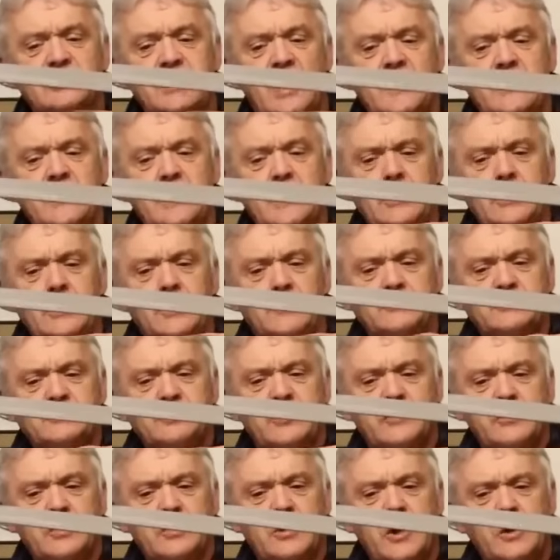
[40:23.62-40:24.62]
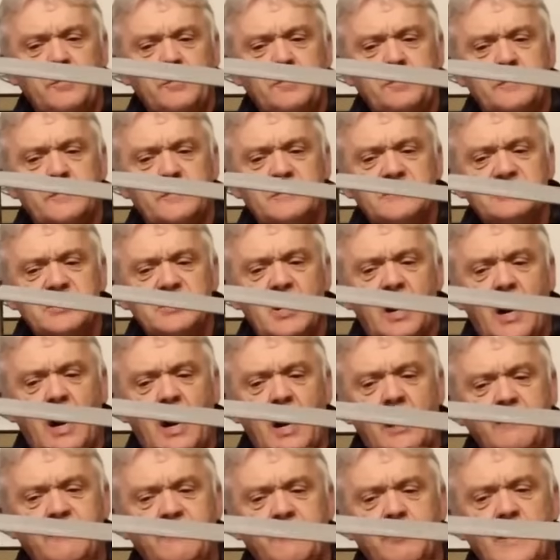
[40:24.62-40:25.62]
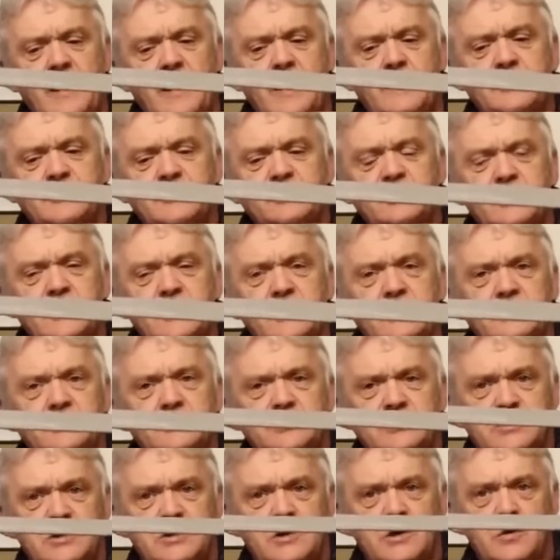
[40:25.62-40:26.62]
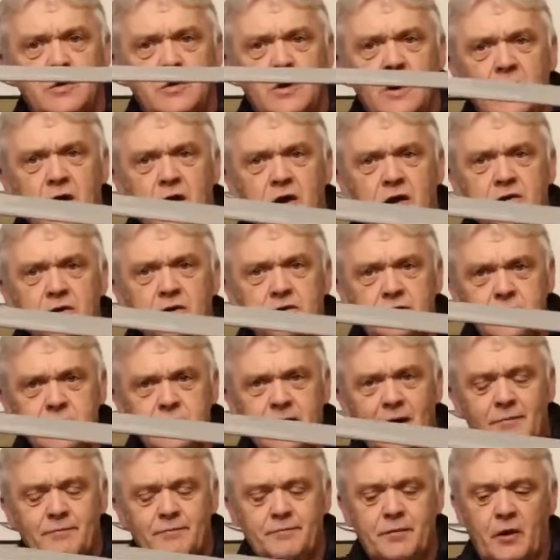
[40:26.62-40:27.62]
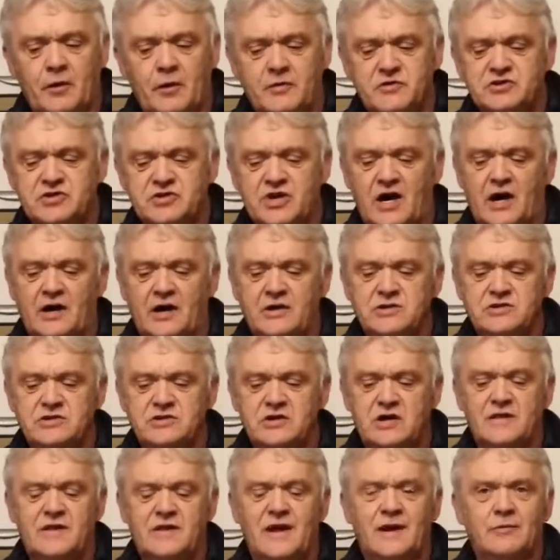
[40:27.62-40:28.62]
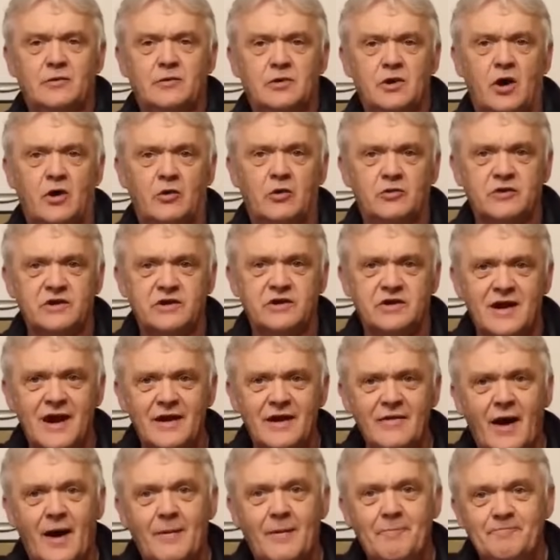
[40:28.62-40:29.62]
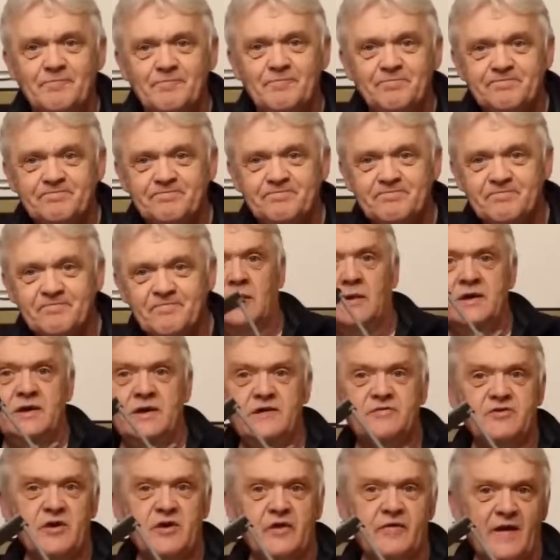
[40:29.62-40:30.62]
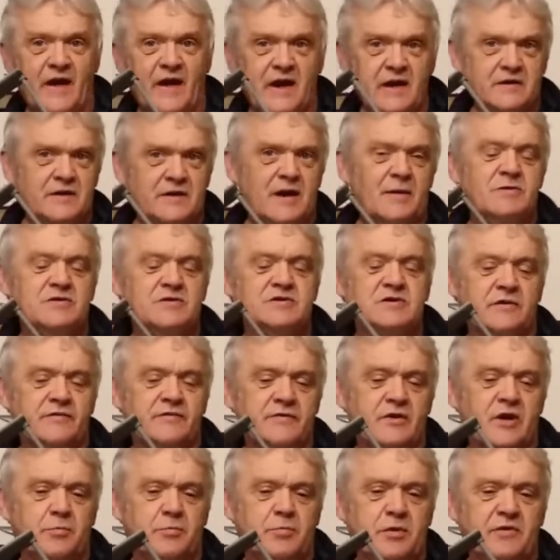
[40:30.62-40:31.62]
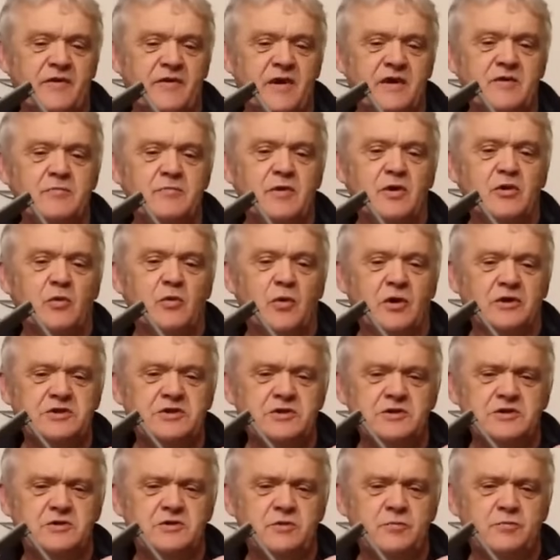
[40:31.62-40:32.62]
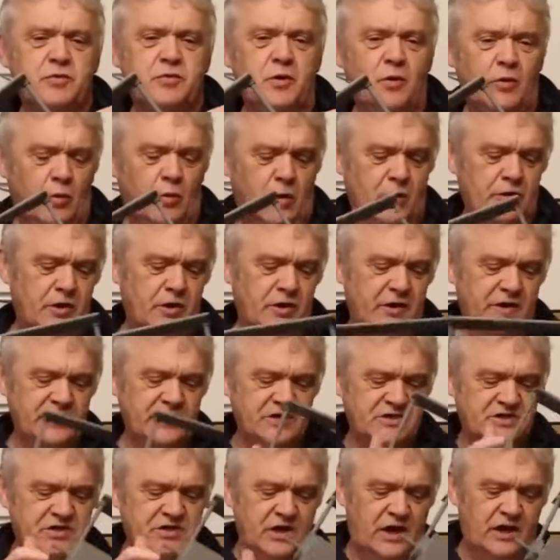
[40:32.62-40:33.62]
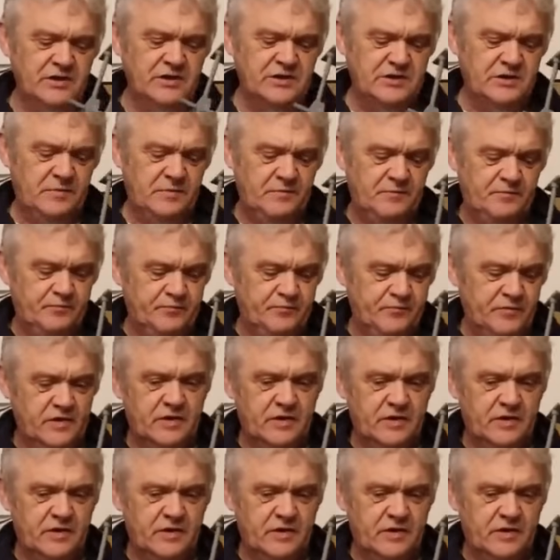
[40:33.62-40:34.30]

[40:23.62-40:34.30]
and slide it up so the coupler is halfway between the 2, and you do that both sides and that will hold it together. When you've done that, grab yourself a couple of 8mm washers and put 1 on each side,